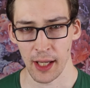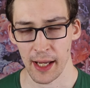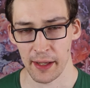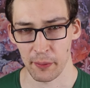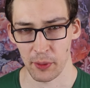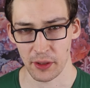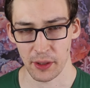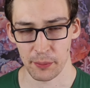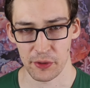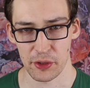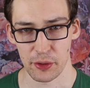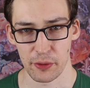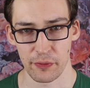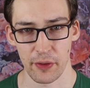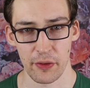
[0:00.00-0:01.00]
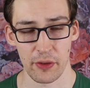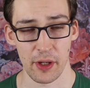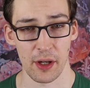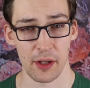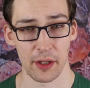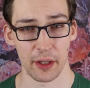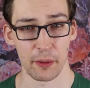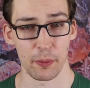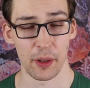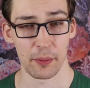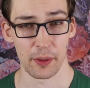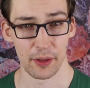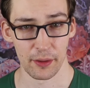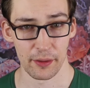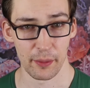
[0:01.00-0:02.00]
Hi, welcome to Physionic, where
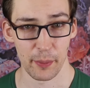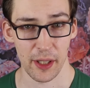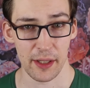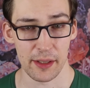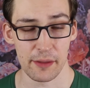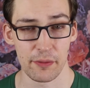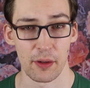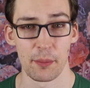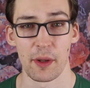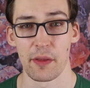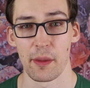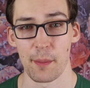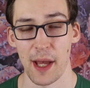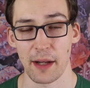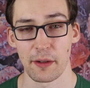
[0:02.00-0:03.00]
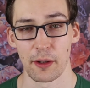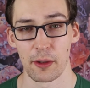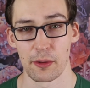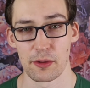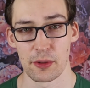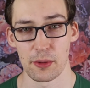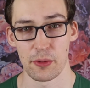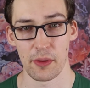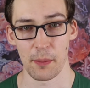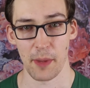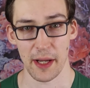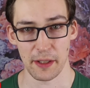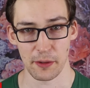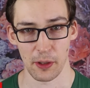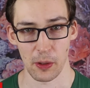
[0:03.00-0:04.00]
we learn the body from the macro to the
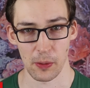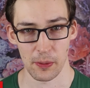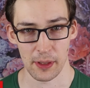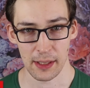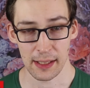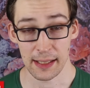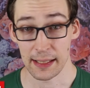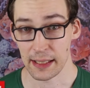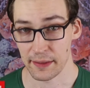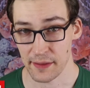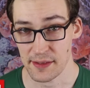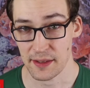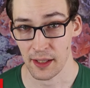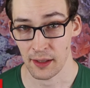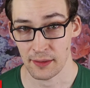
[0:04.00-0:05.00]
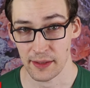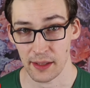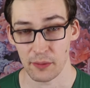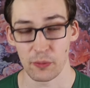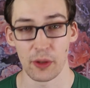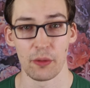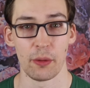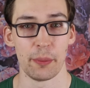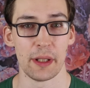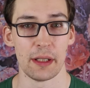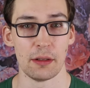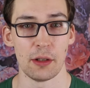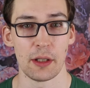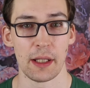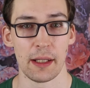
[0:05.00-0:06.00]
micro. In this content, we will be
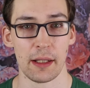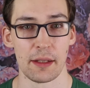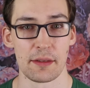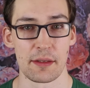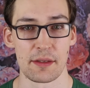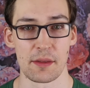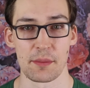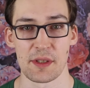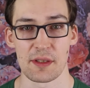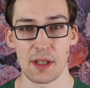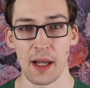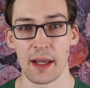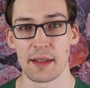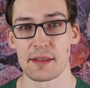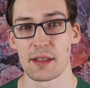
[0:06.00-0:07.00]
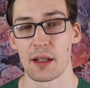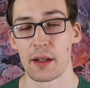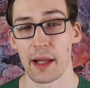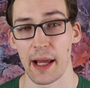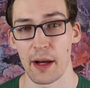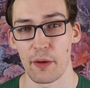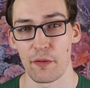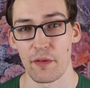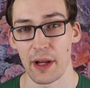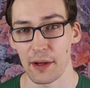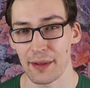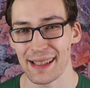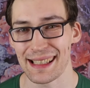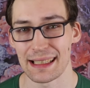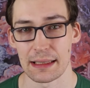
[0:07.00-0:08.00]
looking into some science on how
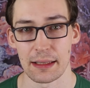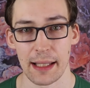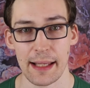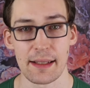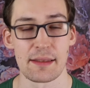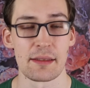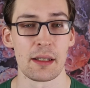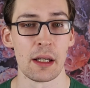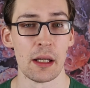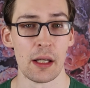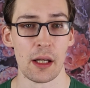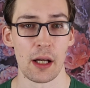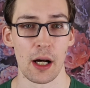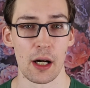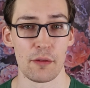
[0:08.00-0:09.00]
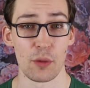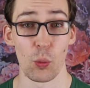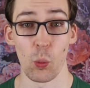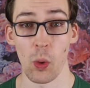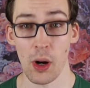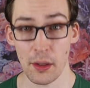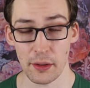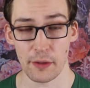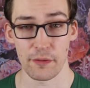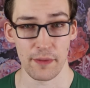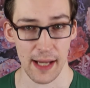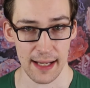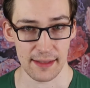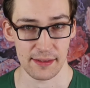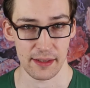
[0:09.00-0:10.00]
varying lengths of water
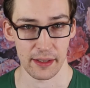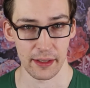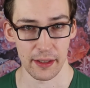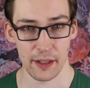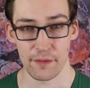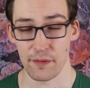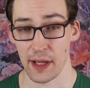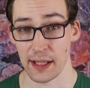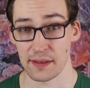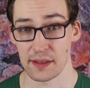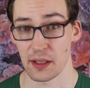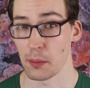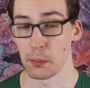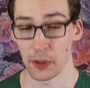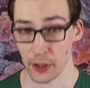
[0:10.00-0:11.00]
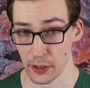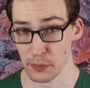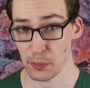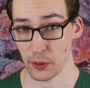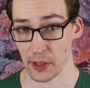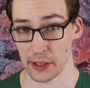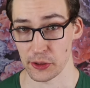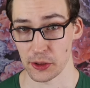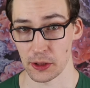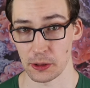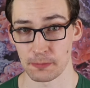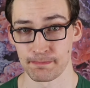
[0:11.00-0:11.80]
fasting affects blood pressure.